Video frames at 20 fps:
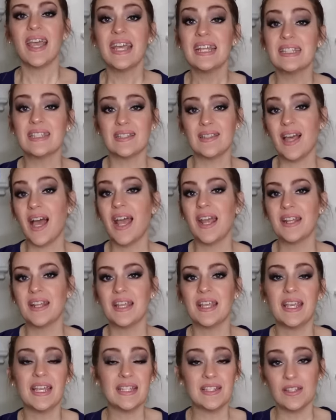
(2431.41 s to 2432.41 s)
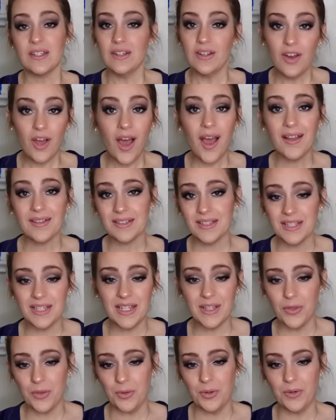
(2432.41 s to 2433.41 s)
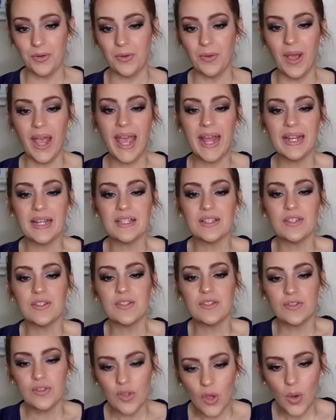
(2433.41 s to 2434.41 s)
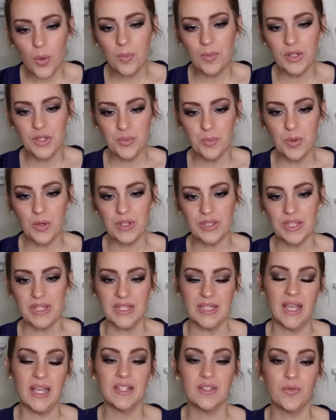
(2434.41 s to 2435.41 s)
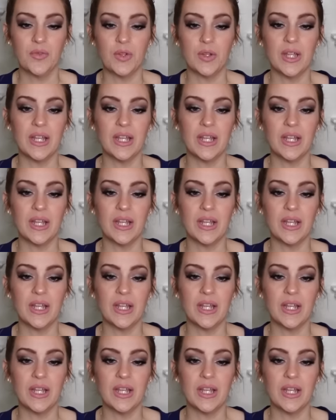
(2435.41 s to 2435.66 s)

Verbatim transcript: Its lining is not see through and it's so much more successful.